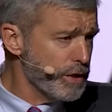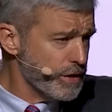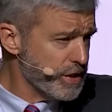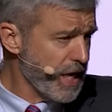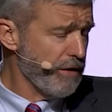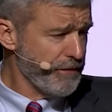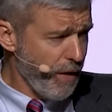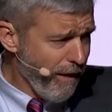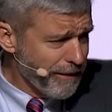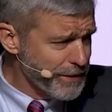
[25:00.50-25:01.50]
yourself
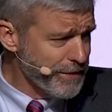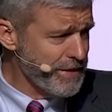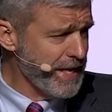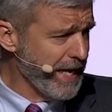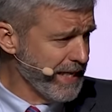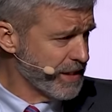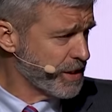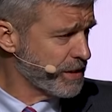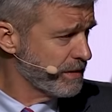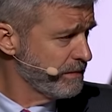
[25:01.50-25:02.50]
on your
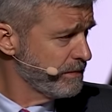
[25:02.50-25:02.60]
knees.